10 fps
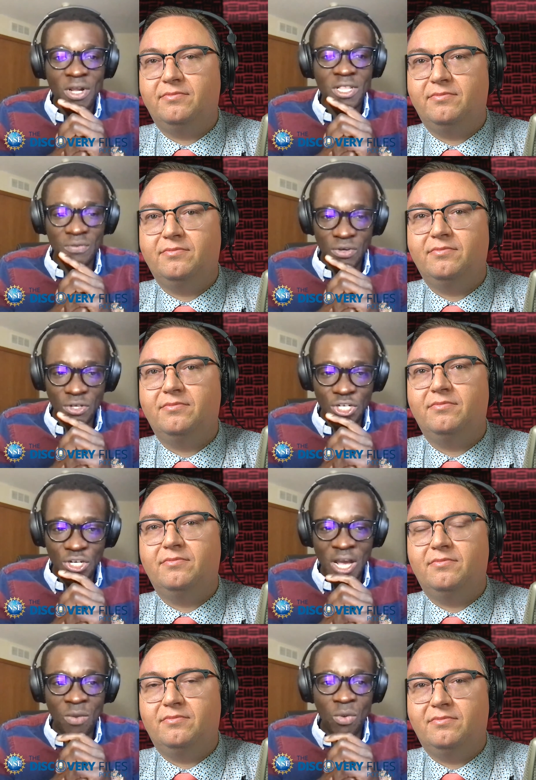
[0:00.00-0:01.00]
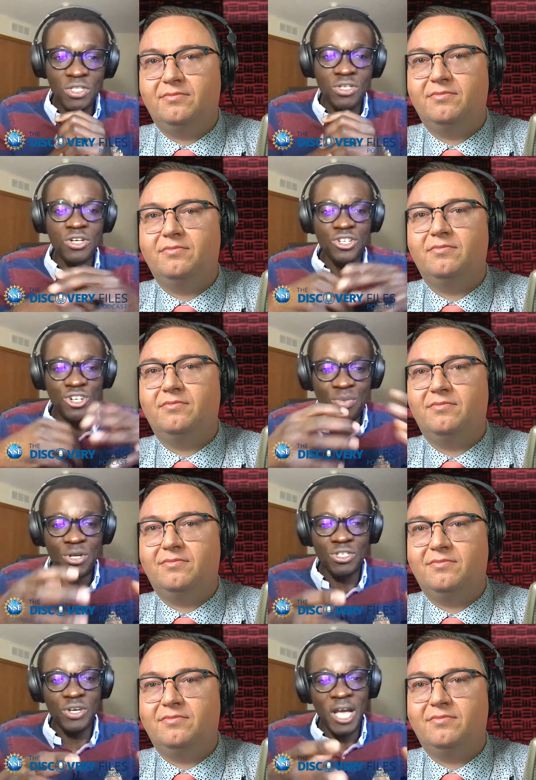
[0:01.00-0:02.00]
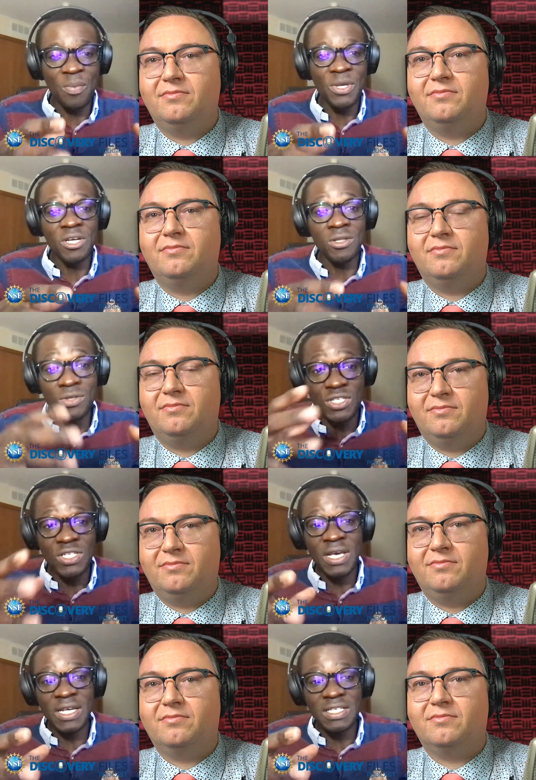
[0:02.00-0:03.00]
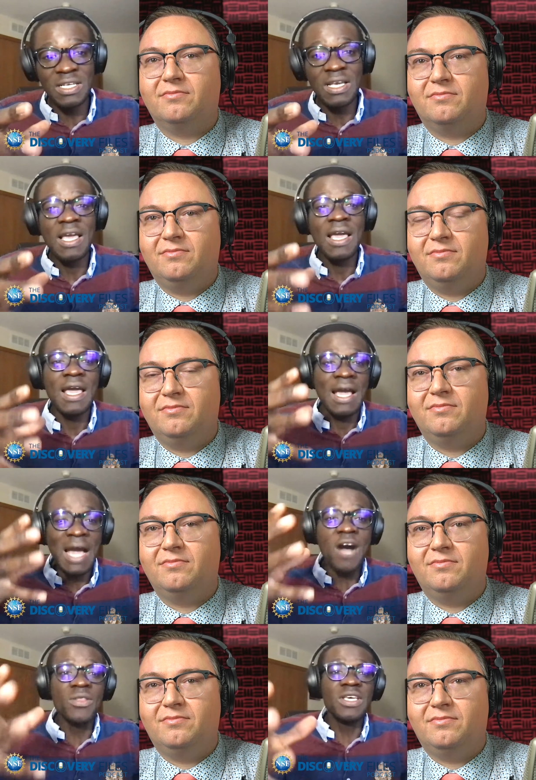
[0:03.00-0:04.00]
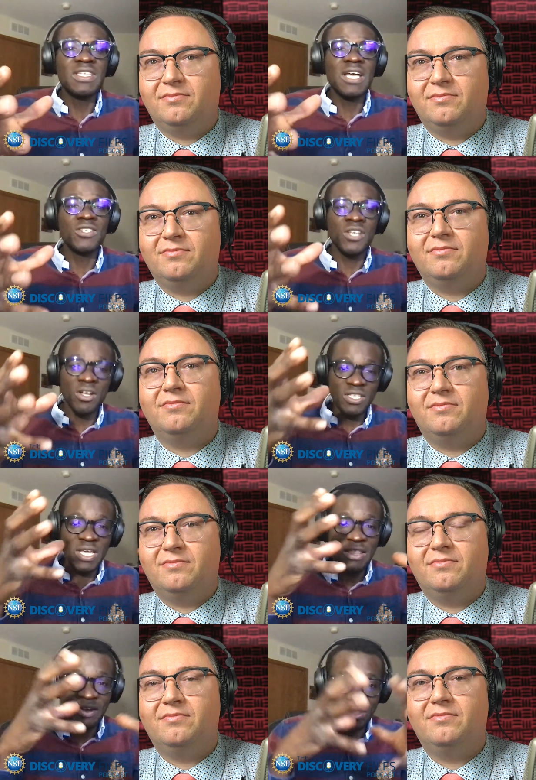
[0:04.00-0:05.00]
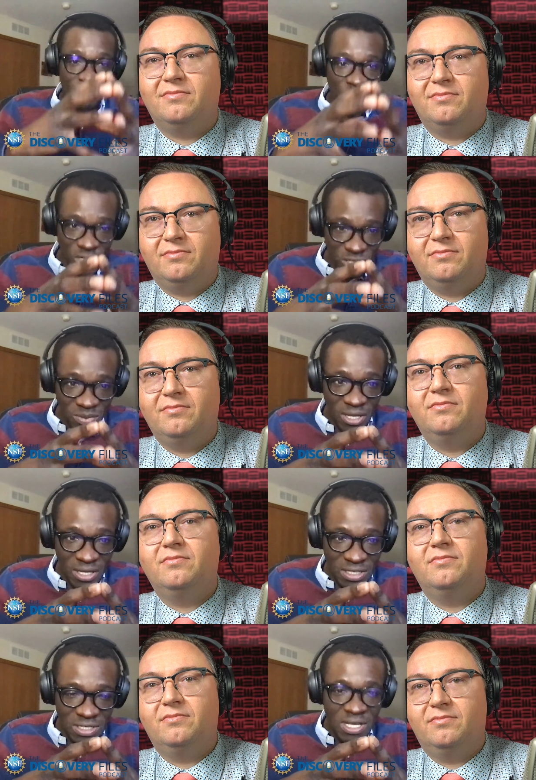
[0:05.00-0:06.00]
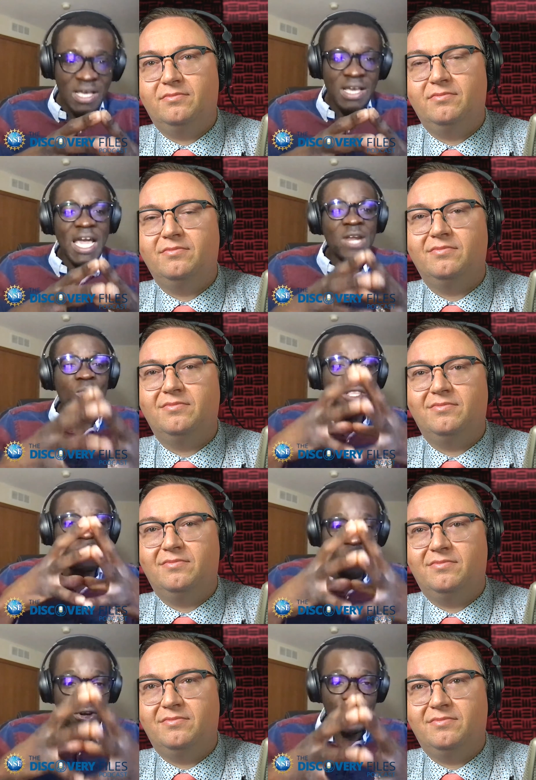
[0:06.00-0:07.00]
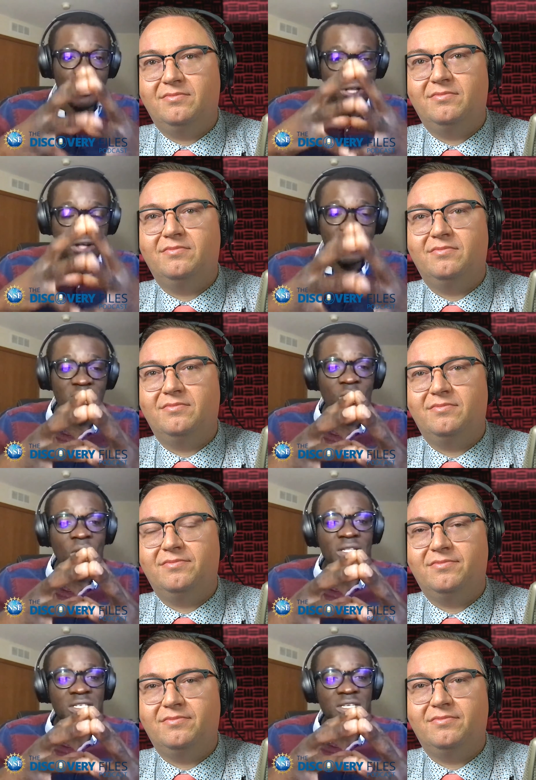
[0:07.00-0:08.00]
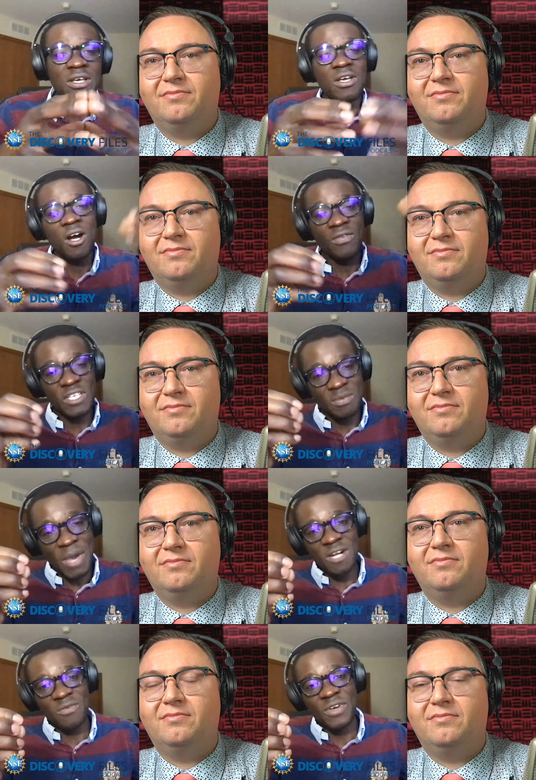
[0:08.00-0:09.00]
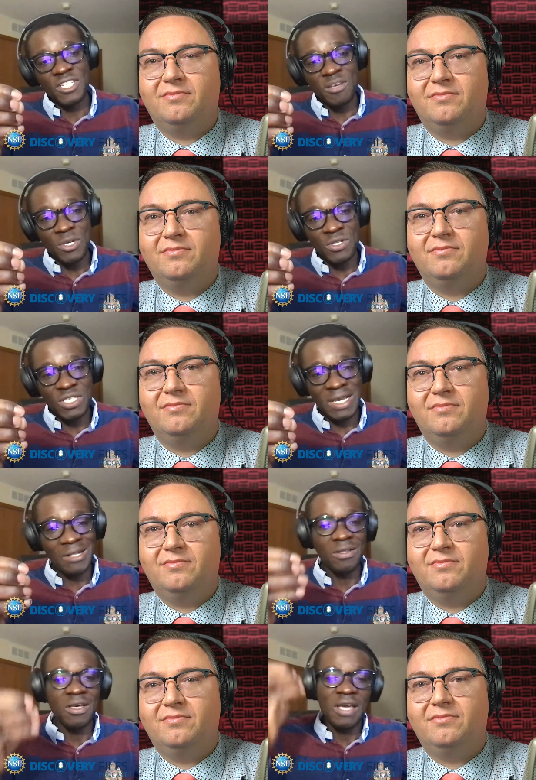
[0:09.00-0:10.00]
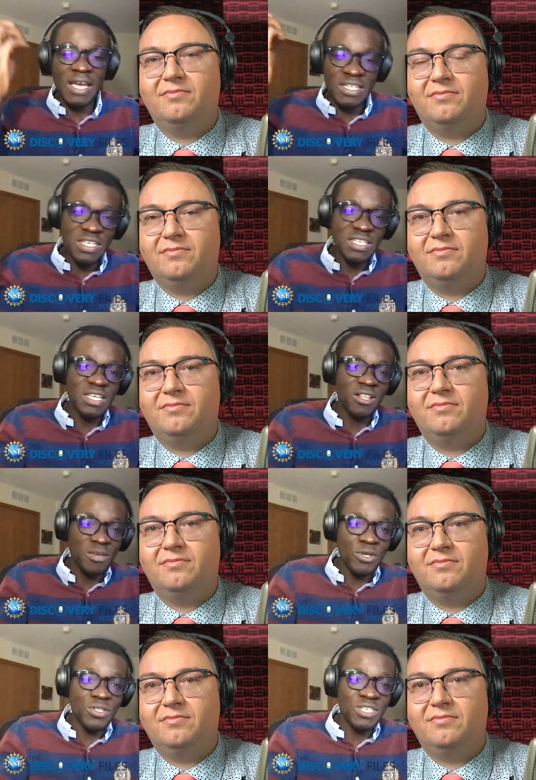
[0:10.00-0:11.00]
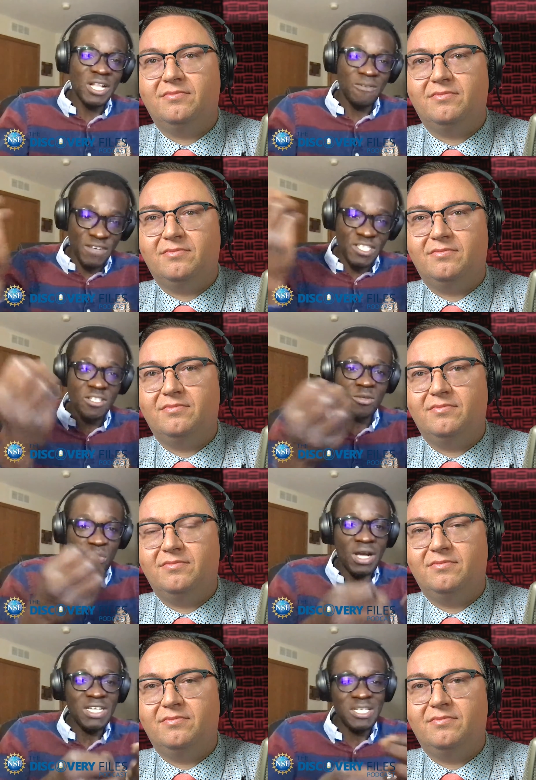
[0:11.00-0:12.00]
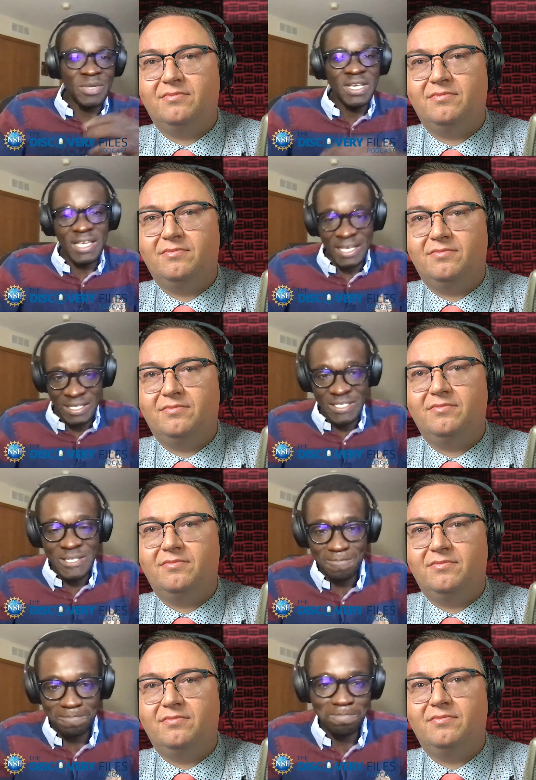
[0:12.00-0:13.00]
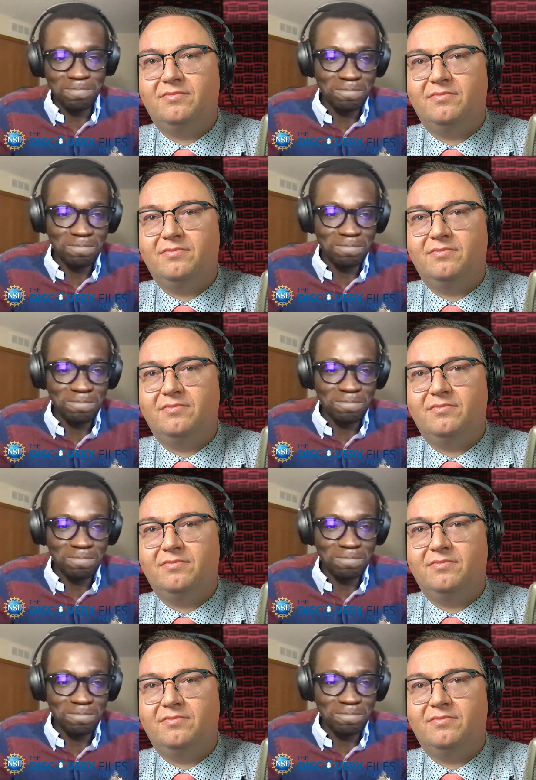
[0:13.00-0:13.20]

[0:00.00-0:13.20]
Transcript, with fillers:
Speaker 1: But in the future, I want to contribute to helping elucidate how these cells got together in the first place and what the functional consequence of this macrophage immune cell and T cell immune cell physical proximity is.